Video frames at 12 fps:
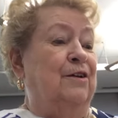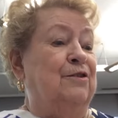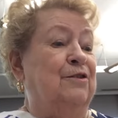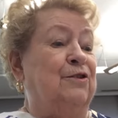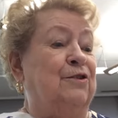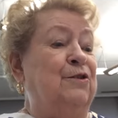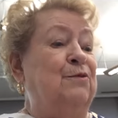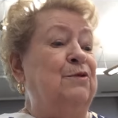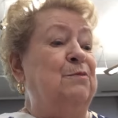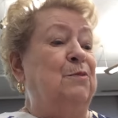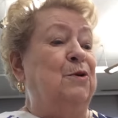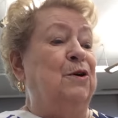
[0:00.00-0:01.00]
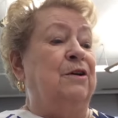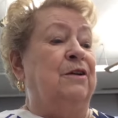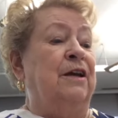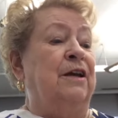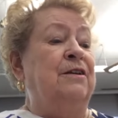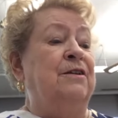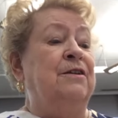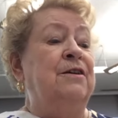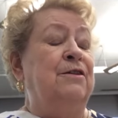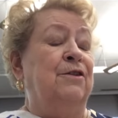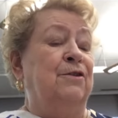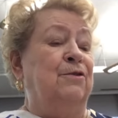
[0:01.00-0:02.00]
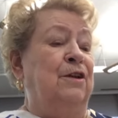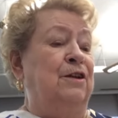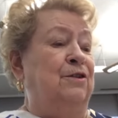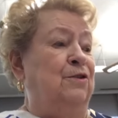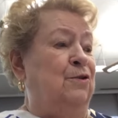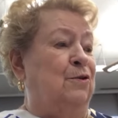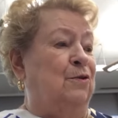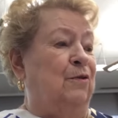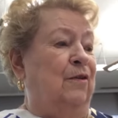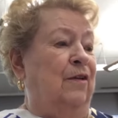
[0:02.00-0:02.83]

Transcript: So she was born in 1832.